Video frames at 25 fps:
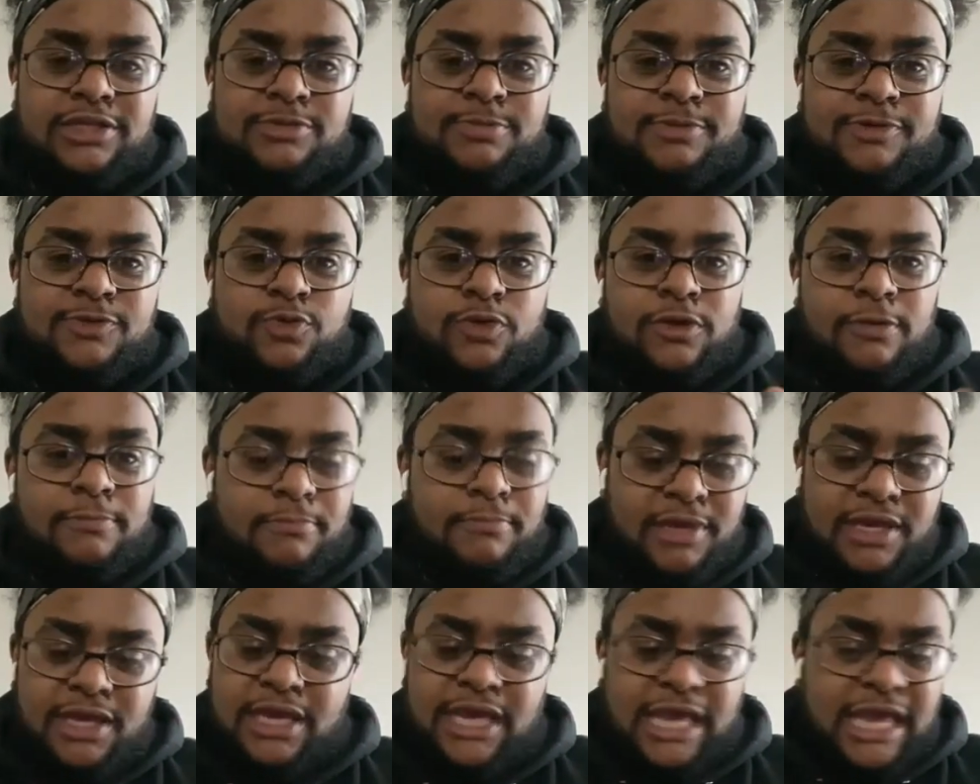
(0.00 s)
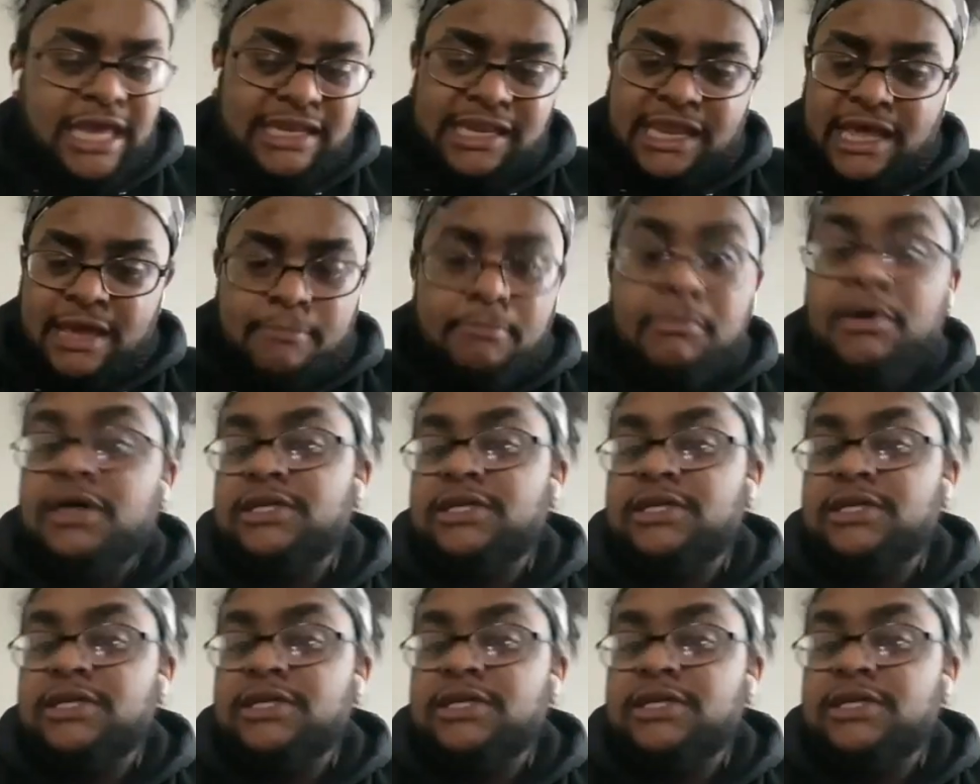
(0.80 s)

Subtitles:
that's between me and that